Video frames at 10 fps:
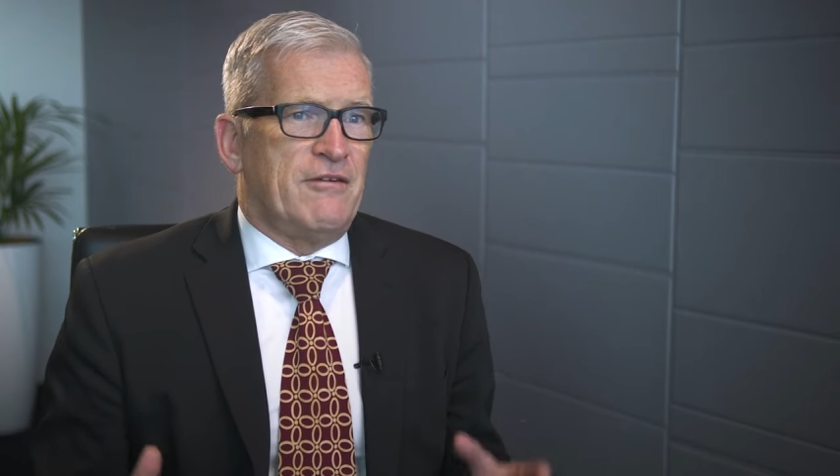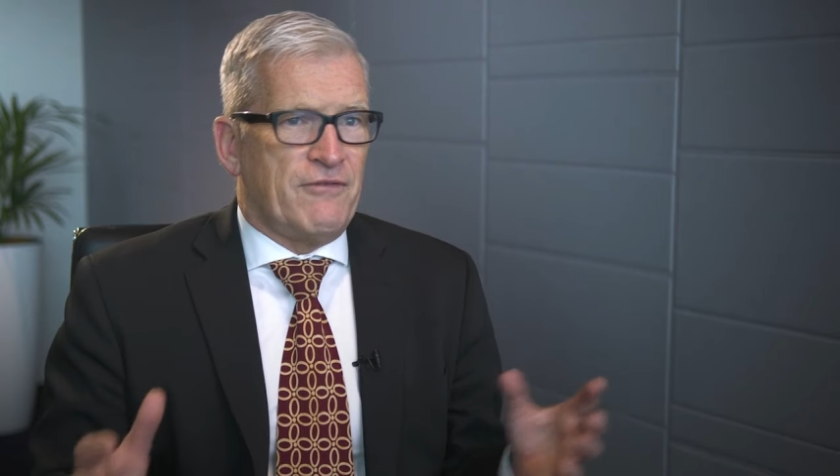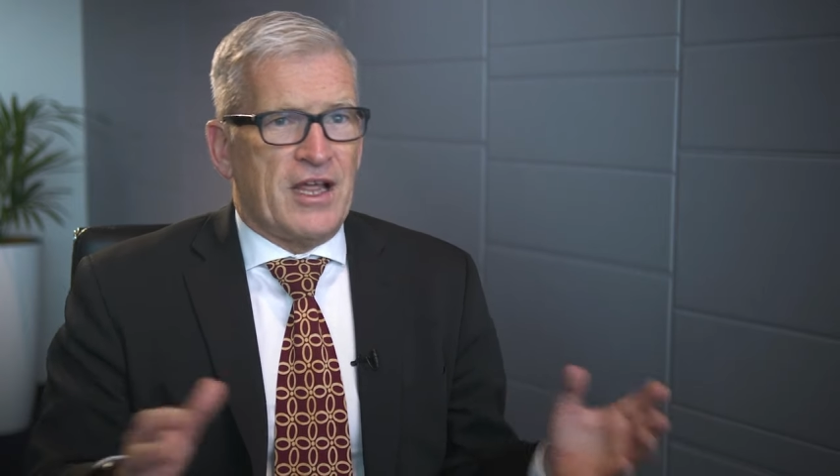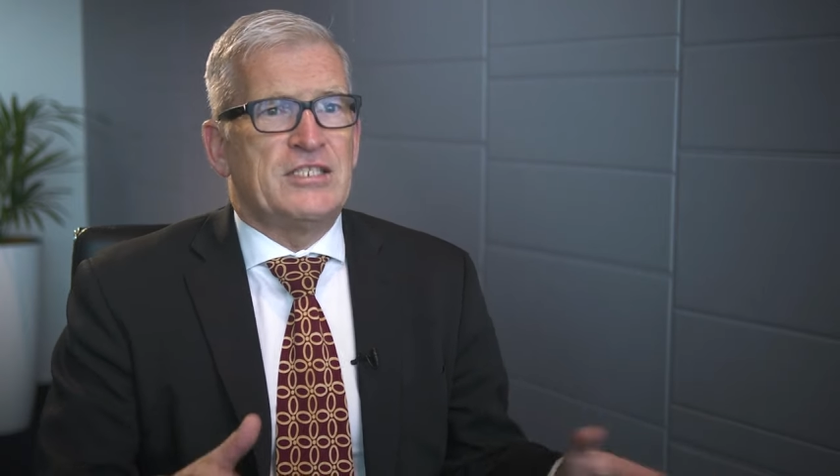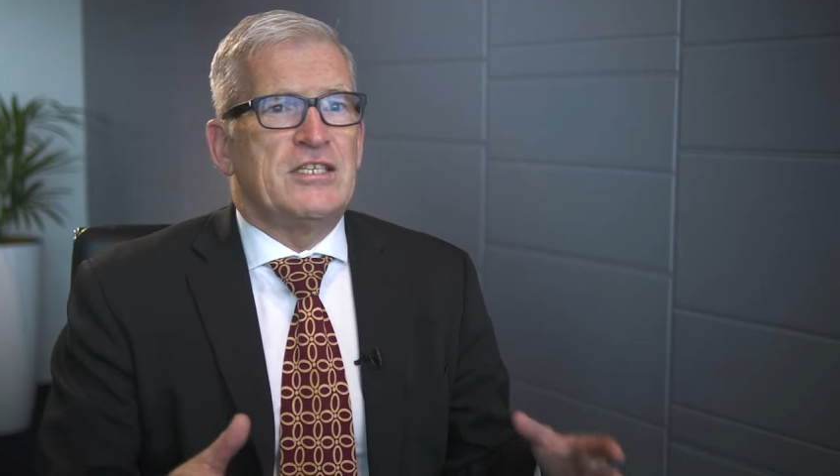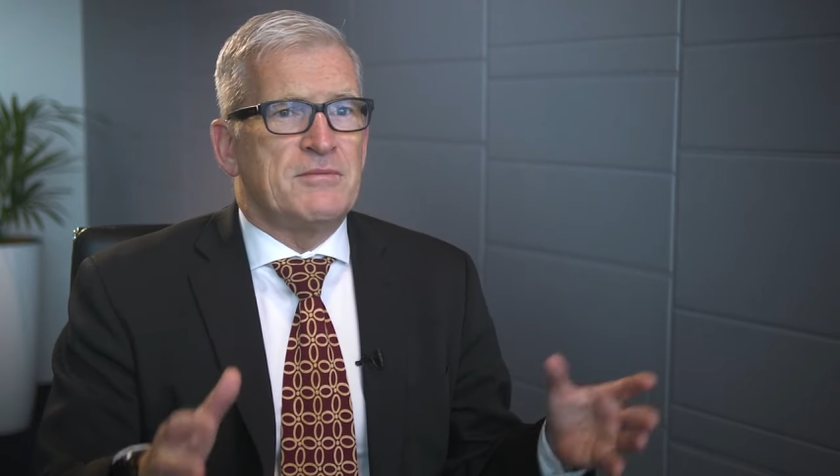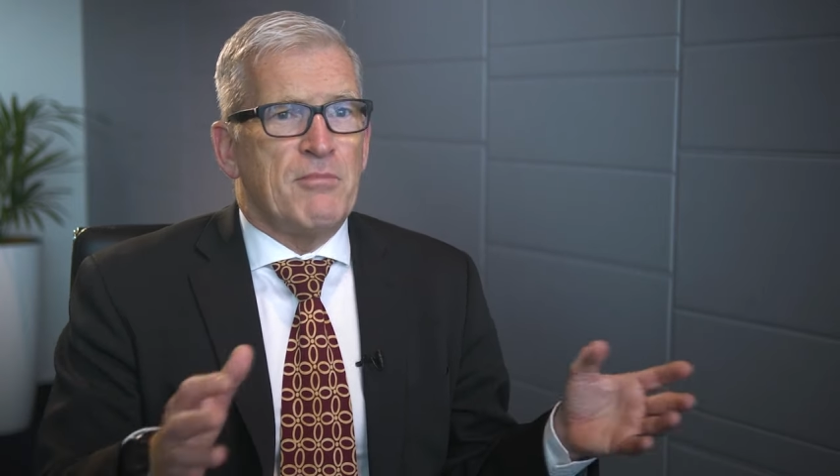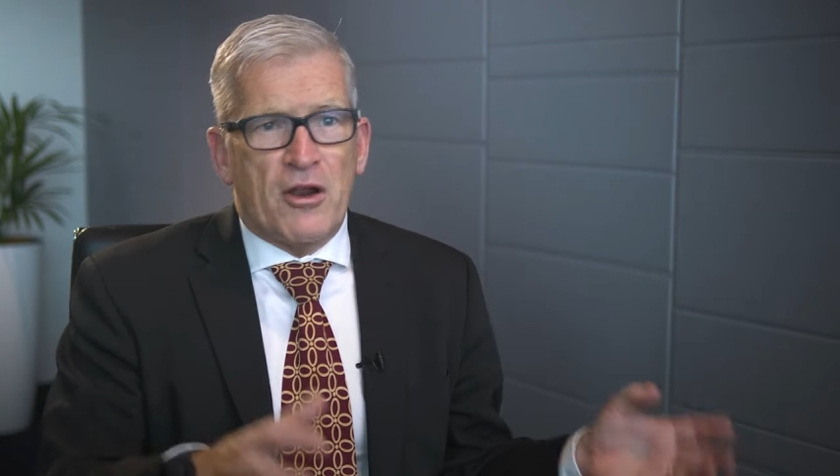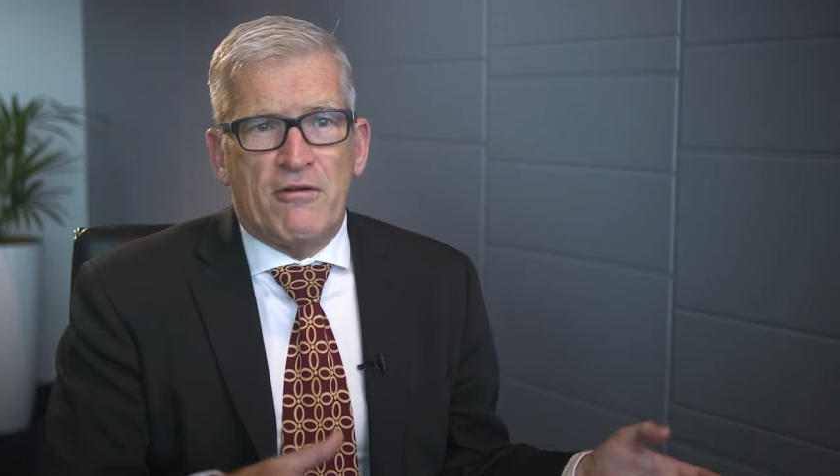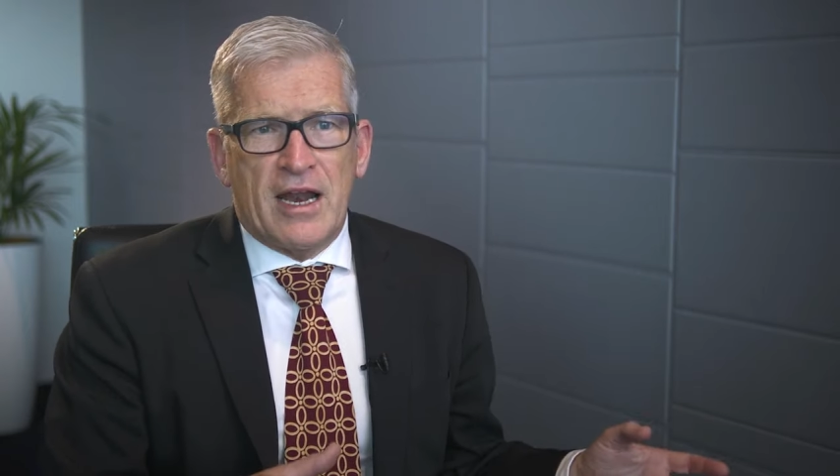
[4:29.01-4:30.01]
Inflation is
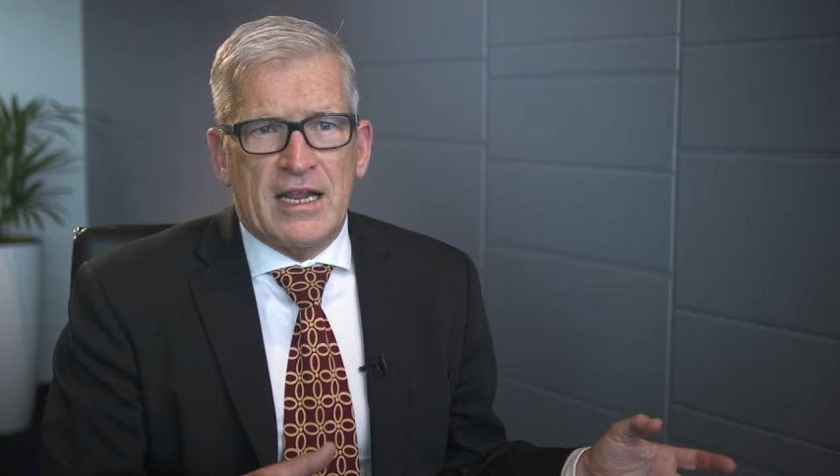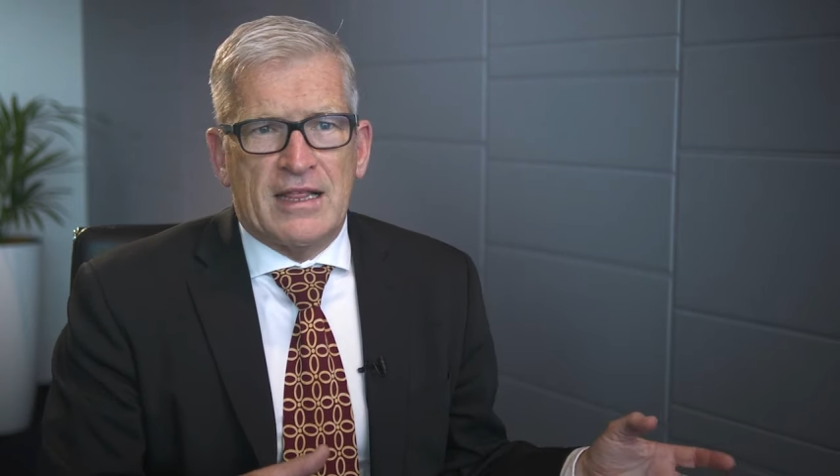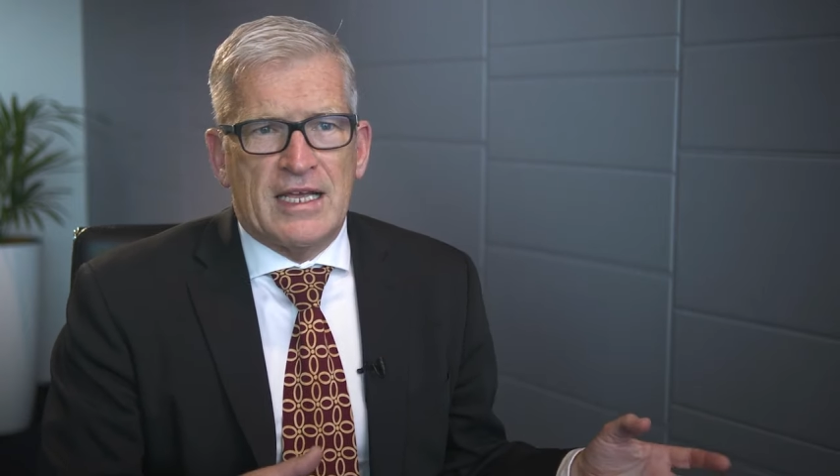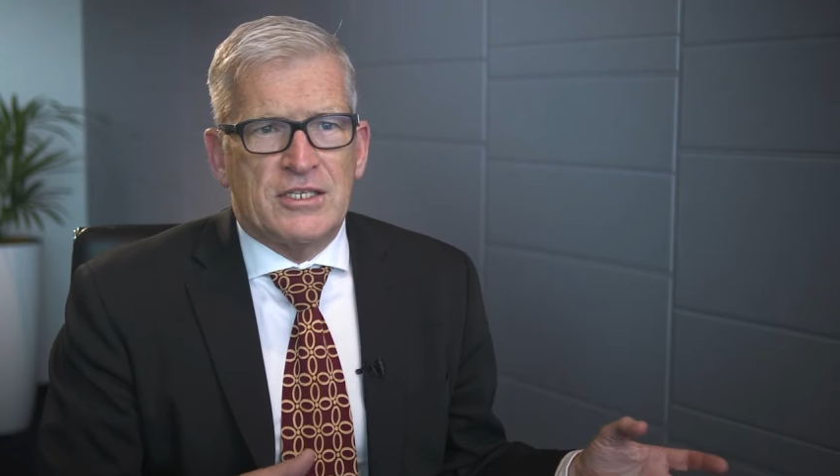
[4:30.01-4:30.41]
moderating there